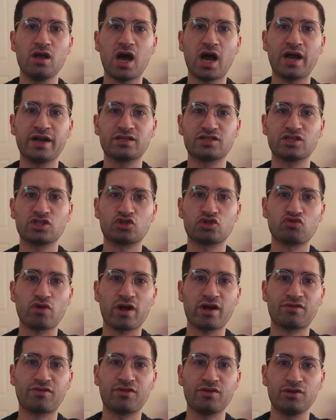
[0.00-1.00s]
and it's a
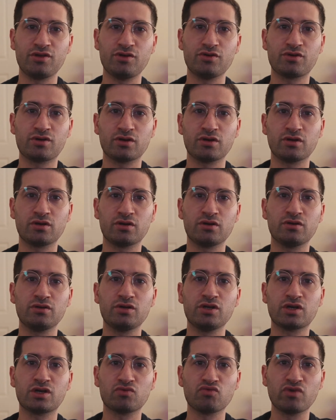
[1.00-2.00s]
strength that you can
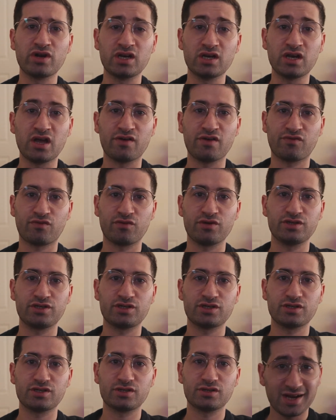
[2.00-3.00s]
really leverage.